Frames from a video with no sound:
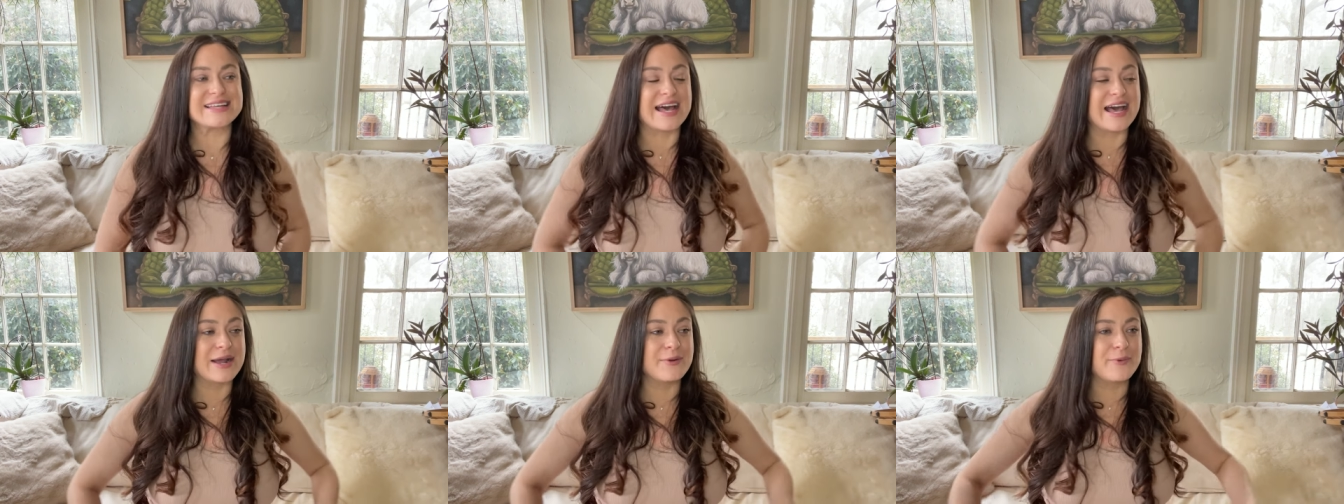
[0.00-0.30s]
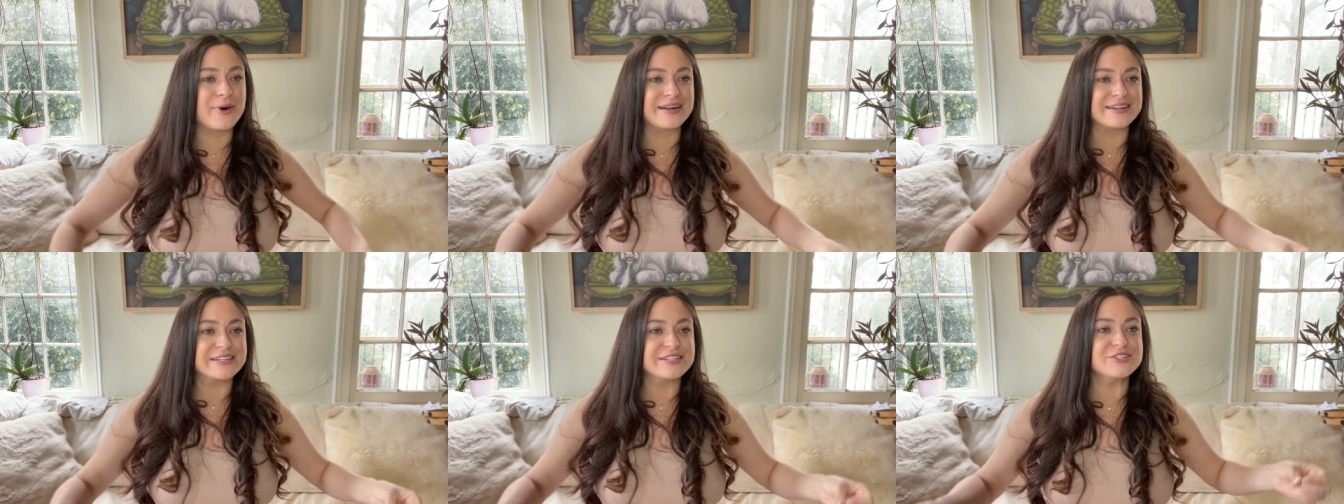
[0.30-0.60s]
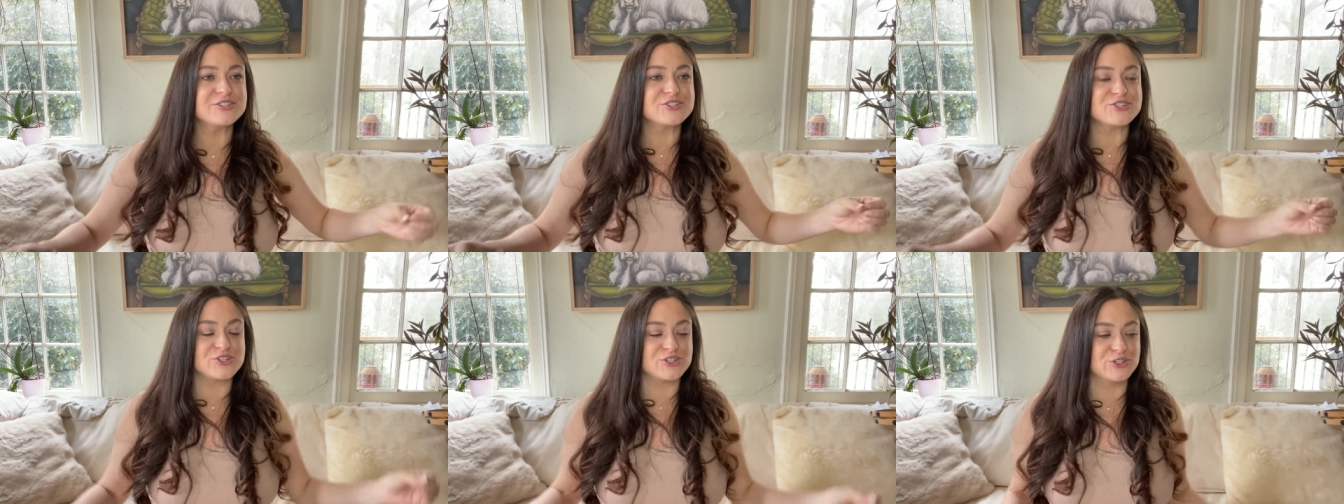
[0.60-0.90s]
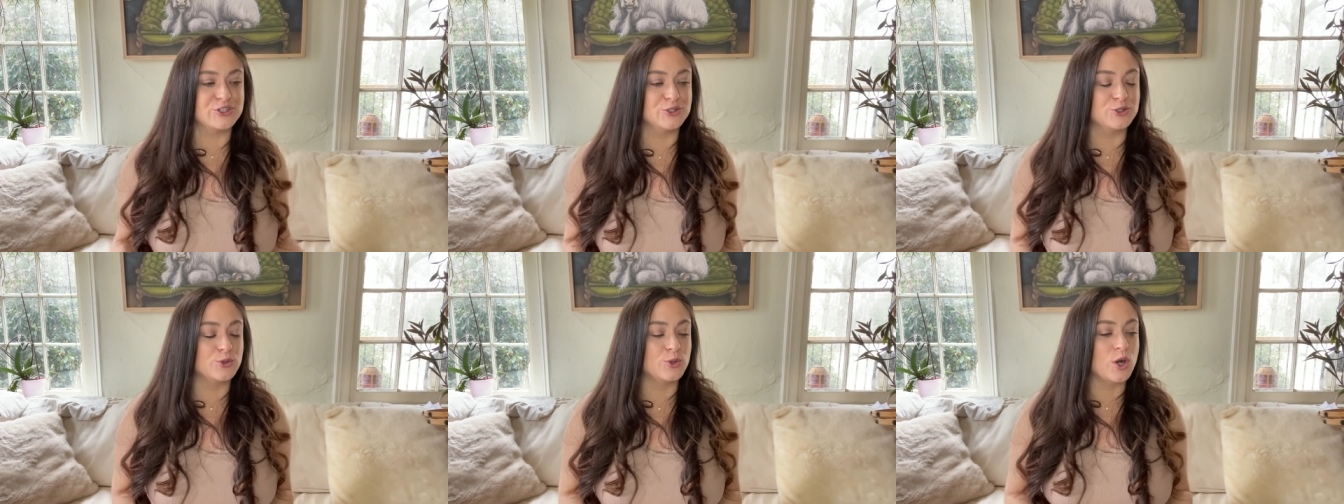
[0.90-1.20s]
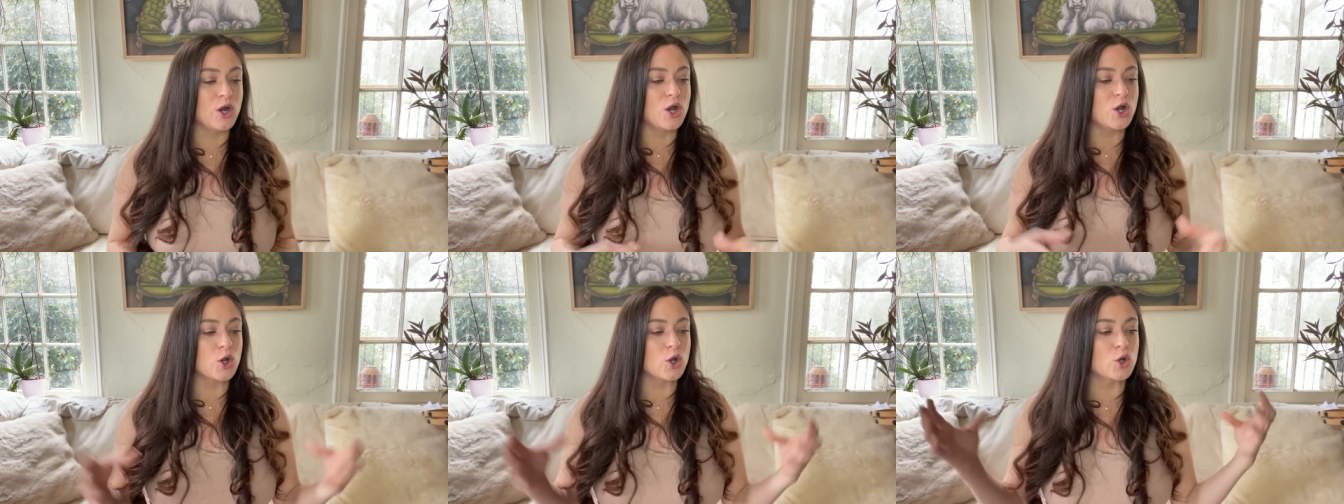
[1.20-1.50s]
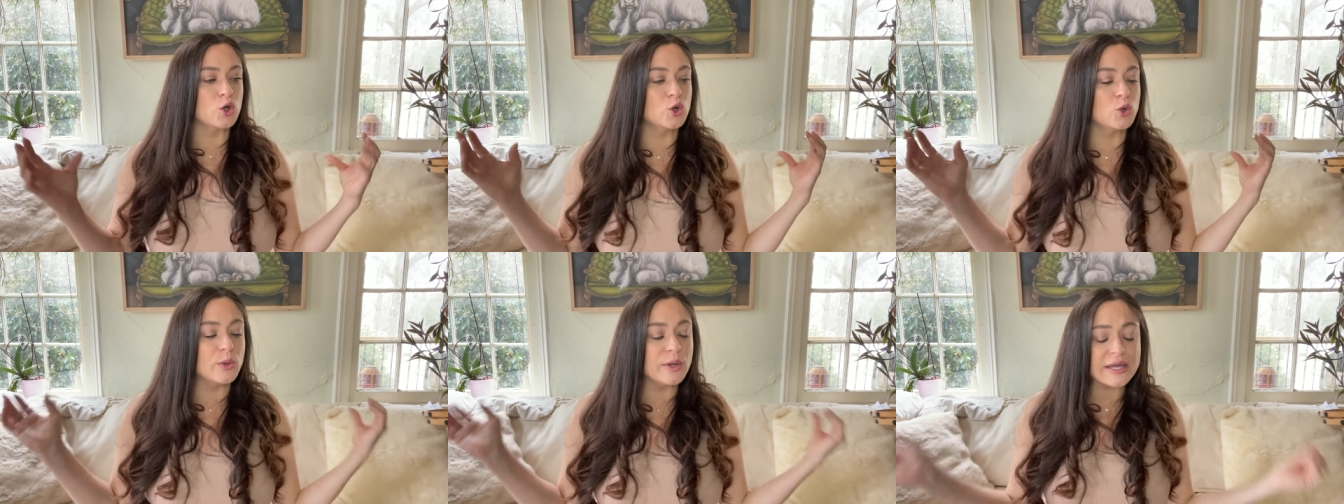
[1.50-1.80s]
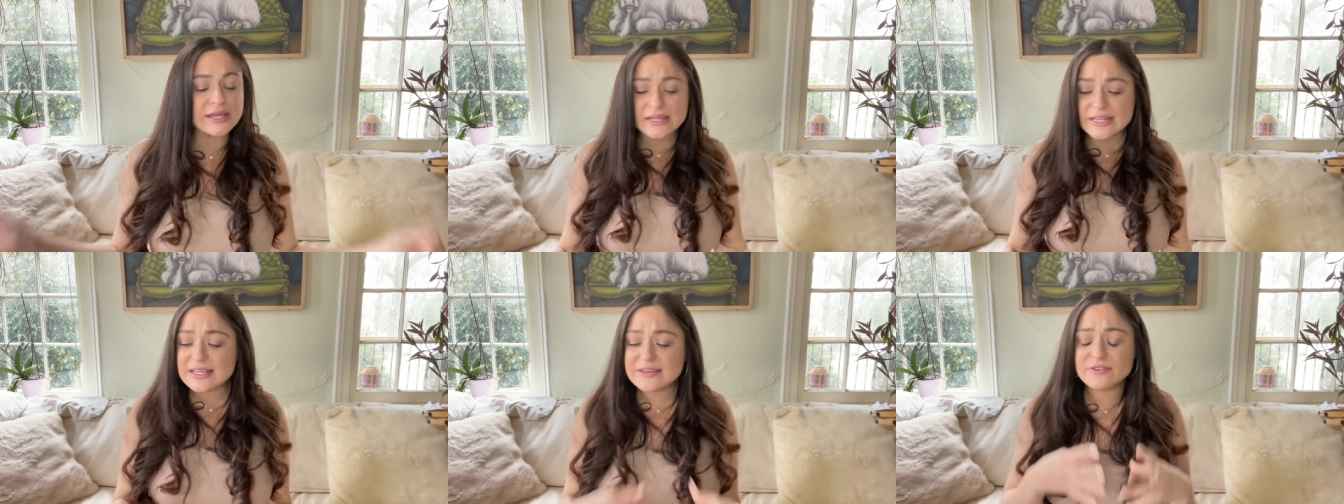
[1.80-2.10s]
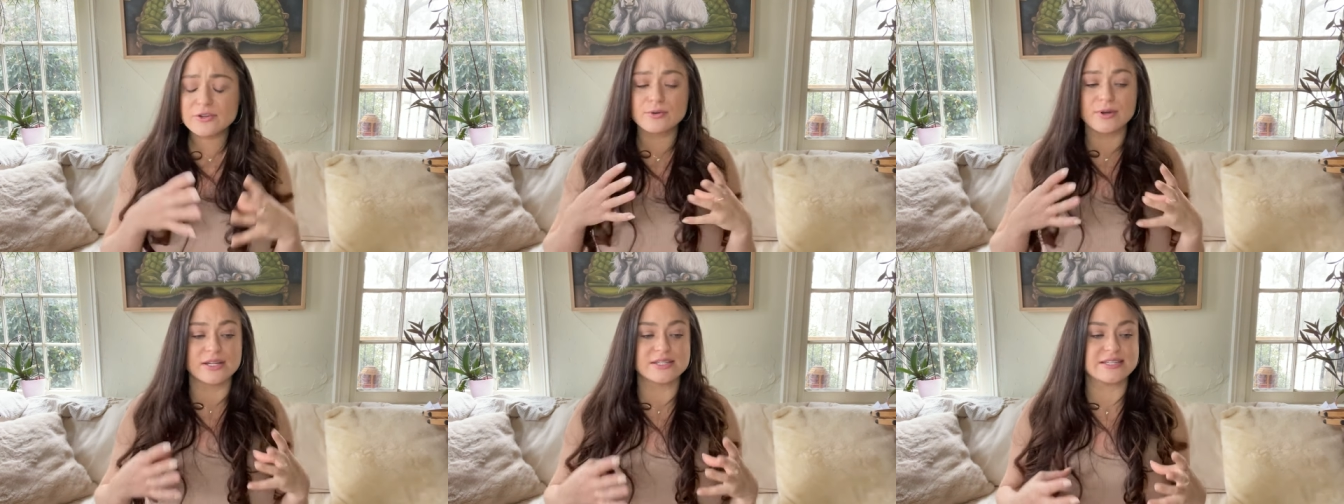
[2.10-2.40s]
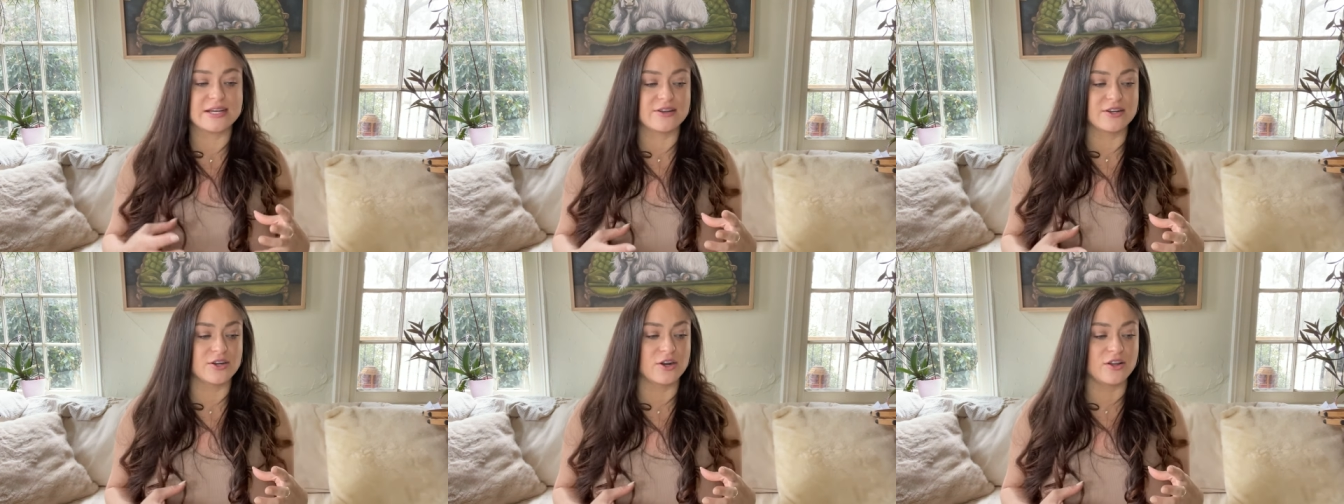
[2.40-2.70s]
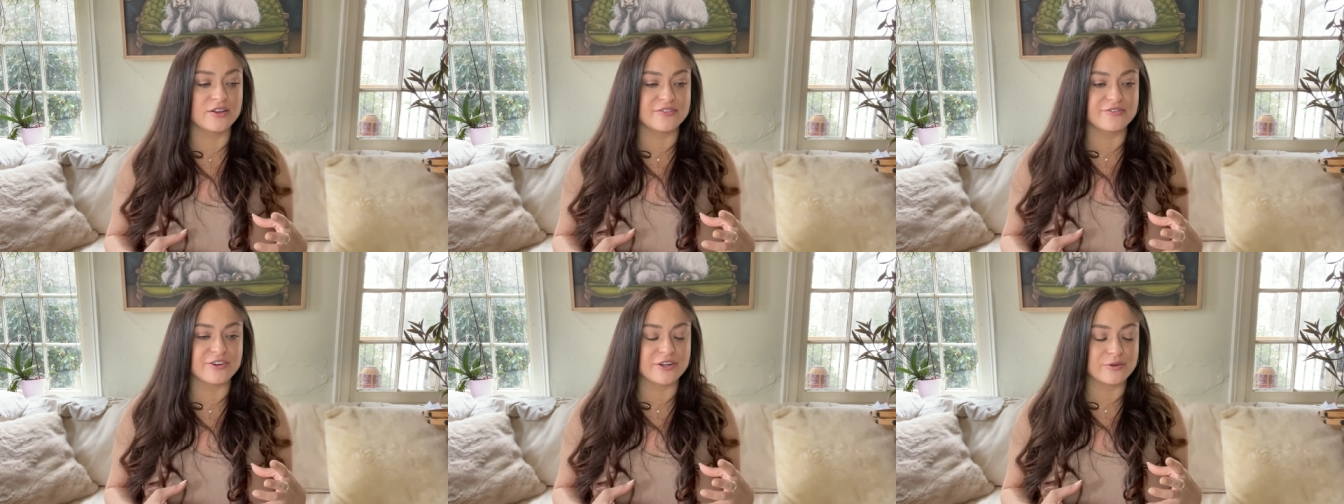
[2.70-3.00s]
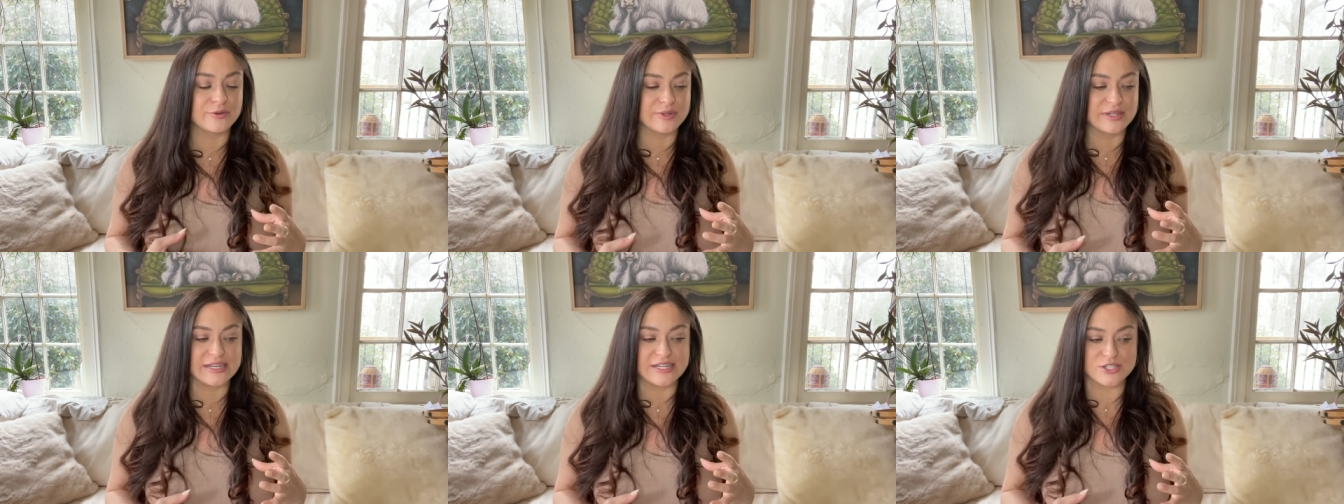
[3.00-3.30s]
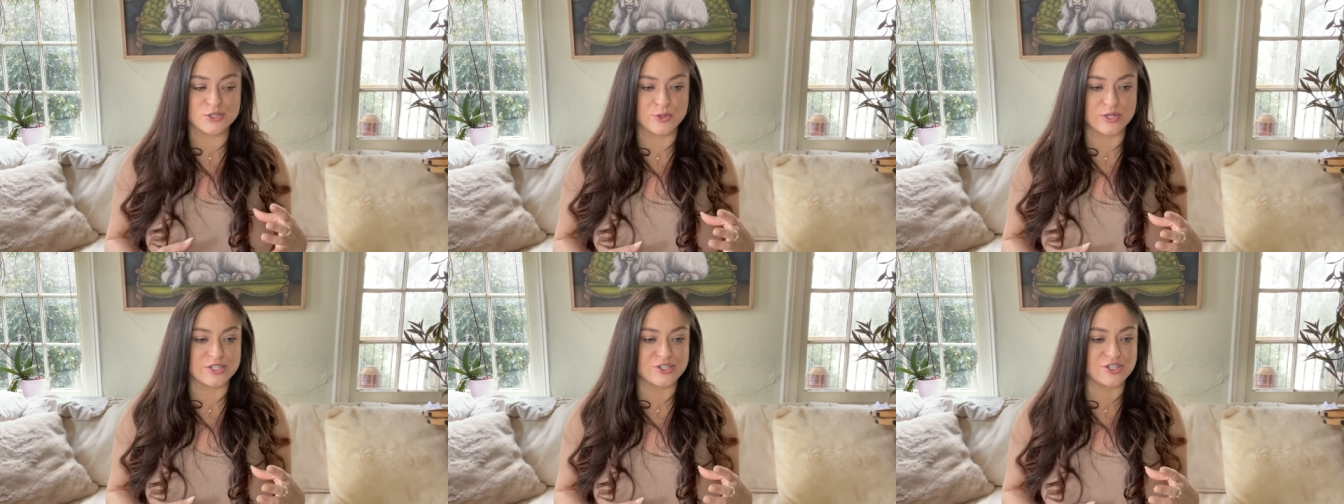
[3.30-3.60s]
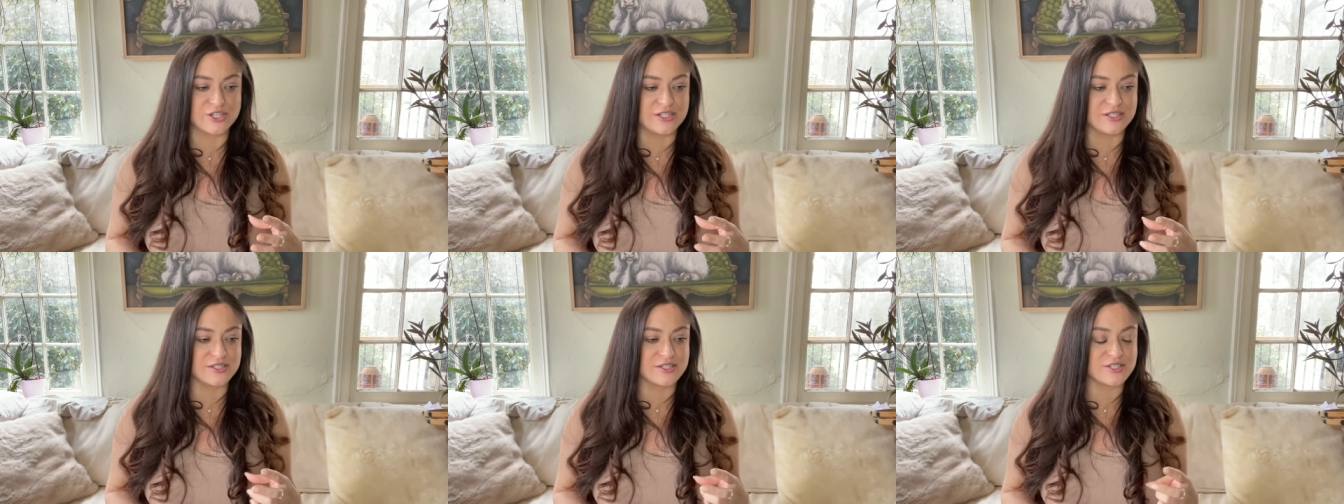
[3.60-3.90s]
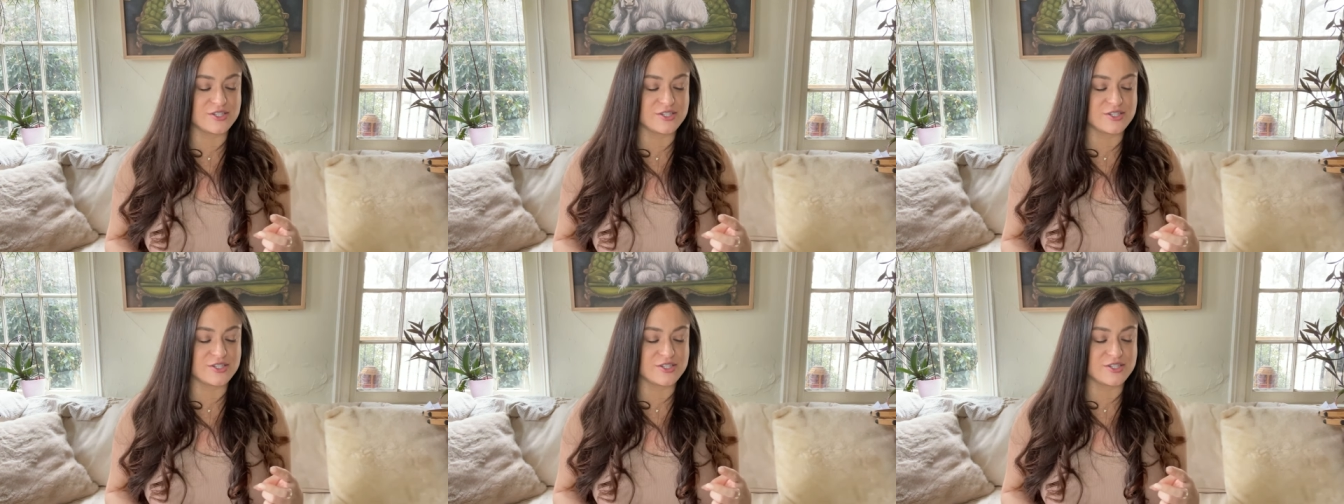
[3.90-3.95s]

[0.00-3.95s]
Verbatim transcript: I wanted to quickly give a rundown on all the frequently asked questions